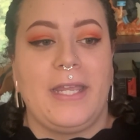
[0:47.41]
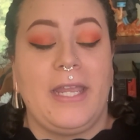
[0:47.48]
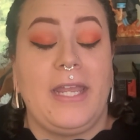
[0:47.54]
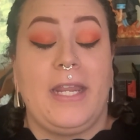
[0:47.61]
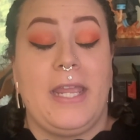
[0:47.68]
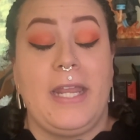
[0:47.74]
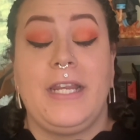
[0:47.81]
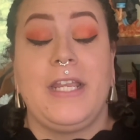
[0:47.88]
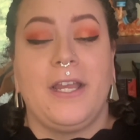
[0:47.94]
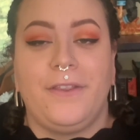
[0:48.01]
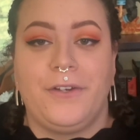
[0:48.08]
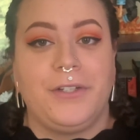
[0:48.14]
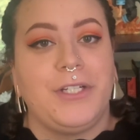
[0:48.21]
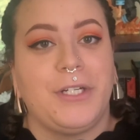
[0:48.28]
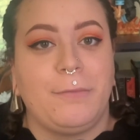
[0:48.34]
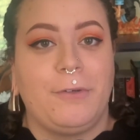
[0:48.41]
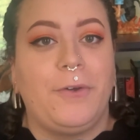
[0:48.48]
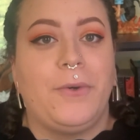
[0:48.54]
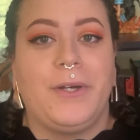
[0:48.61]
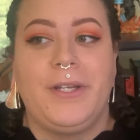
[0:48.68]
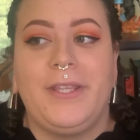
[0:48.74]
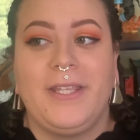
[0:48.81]
any other year
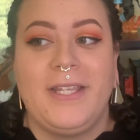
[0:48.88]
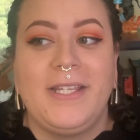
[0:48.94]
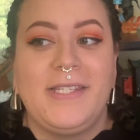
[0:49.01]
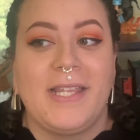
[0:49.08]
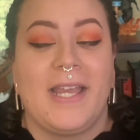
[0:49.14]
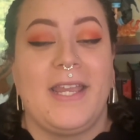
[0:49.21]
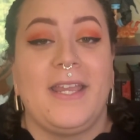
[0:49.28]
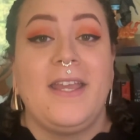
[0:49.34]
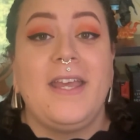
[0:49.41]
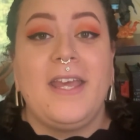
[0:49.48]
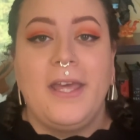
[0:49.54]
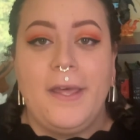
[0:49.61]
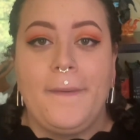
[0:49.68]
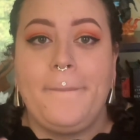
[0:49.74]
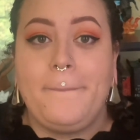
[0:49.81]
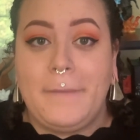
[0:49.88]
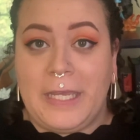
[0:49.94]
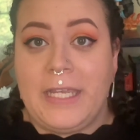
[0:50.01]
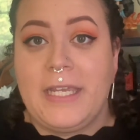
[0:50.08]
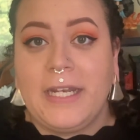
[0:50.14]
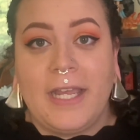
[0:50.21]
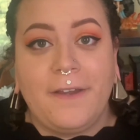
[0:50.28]
before this, I
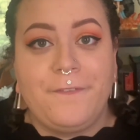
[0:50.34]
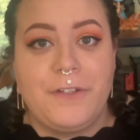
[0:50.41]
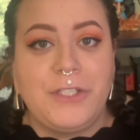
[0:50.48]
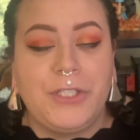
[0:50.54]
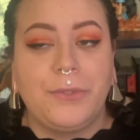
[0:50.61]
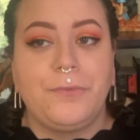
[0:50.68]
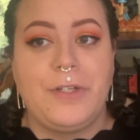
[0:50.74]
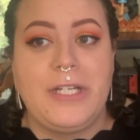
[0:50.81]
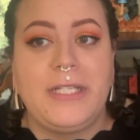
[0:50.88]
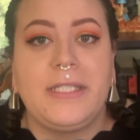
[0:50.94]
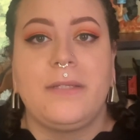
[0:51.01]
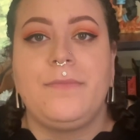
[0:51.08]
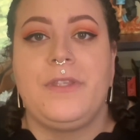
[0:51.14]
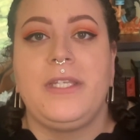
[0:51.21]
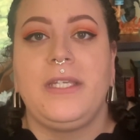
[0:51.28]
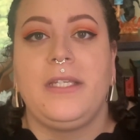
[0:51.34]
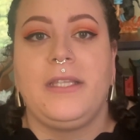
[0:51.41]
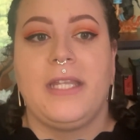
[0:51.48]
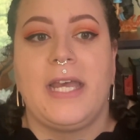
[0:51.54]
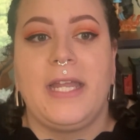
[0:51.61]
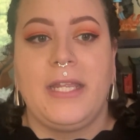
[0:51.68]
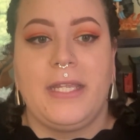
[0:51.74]
make an effort to read something
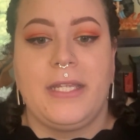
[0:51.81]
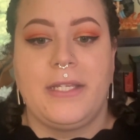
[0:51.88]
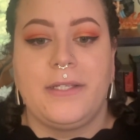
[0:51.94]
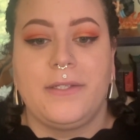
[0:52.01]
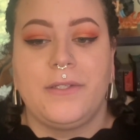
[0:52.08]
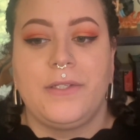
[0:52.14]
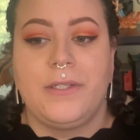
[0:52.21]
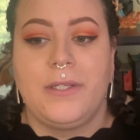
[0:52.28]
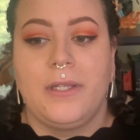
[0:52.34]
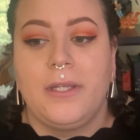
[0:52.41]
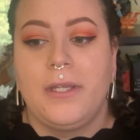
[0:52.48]
that is